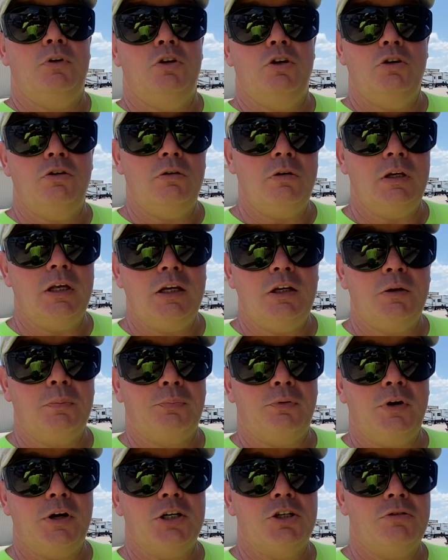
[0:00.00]
Do you need to
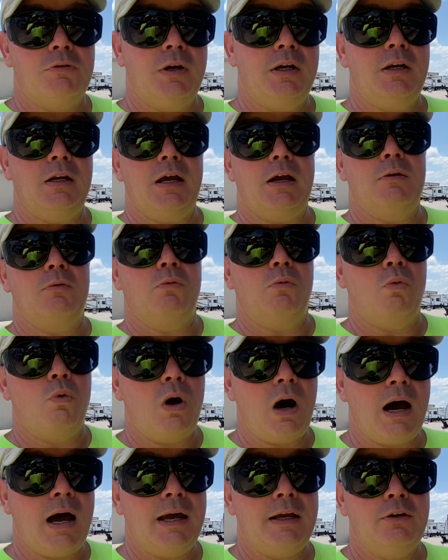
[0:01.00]
pre-treat, and
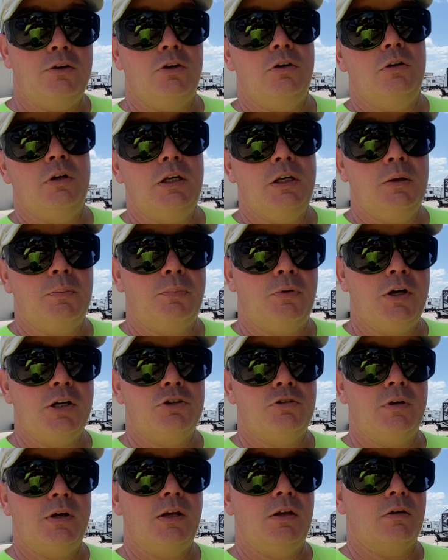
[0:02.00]
why do you need to
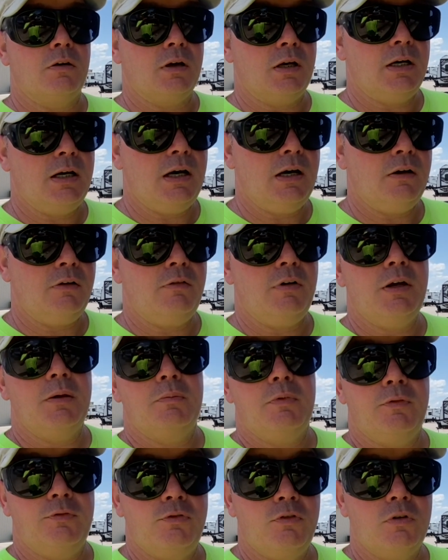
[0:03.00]
pre-treat your concrete
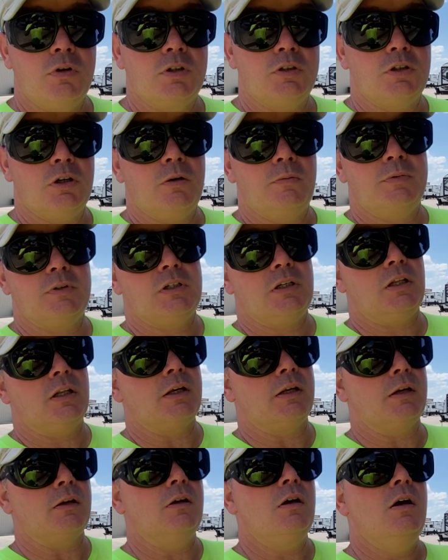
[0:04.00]
before surface
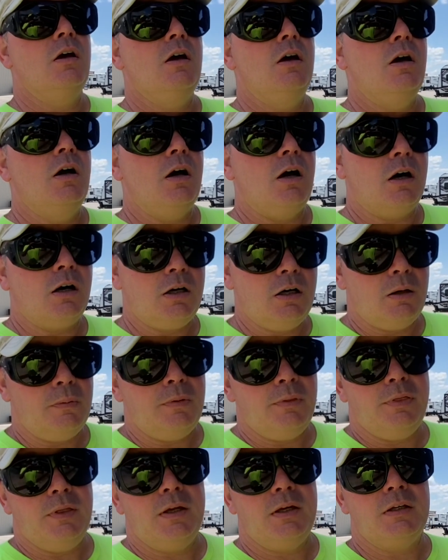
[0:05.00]
cleaning? A couple
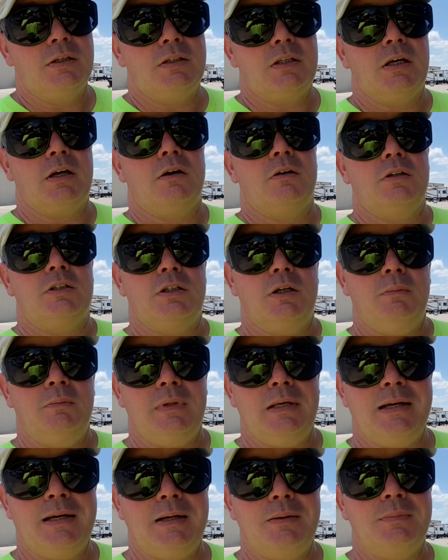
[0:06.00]
things there.
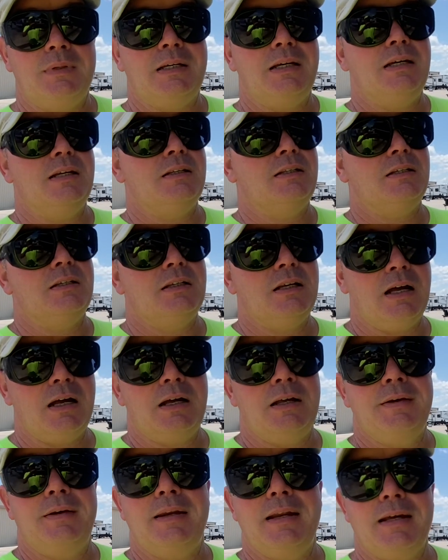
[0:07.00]
Sometimes it's
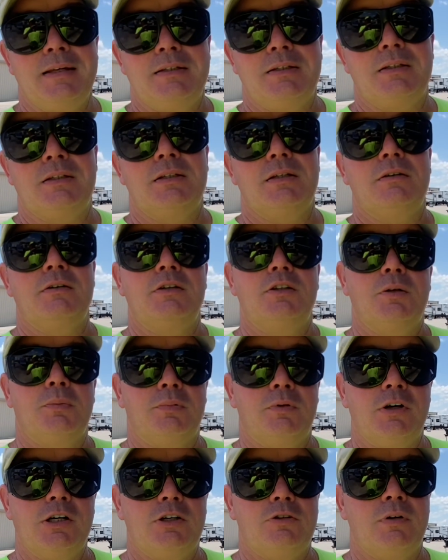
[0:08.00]
not necessary to
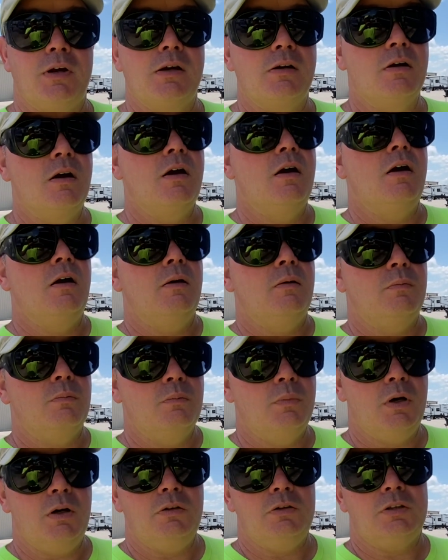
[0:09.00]
pre-treat.
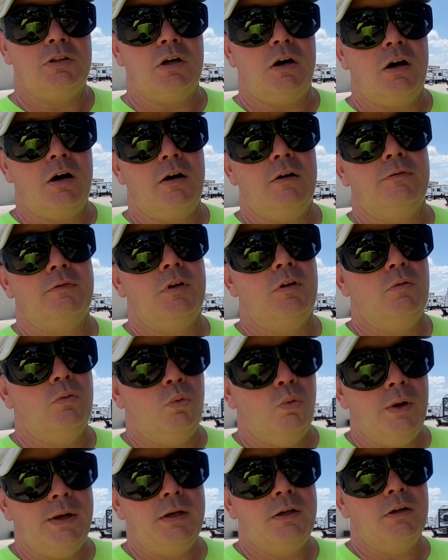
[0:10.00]
Most often
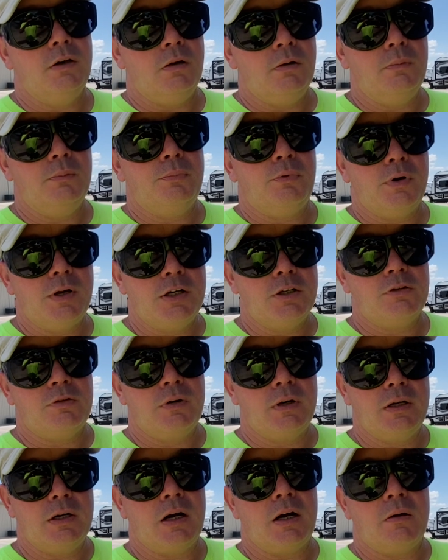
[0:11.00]
we don't
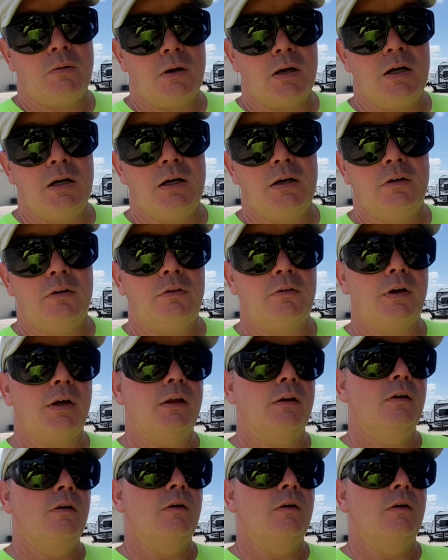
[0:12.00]
pre-treat our concrete.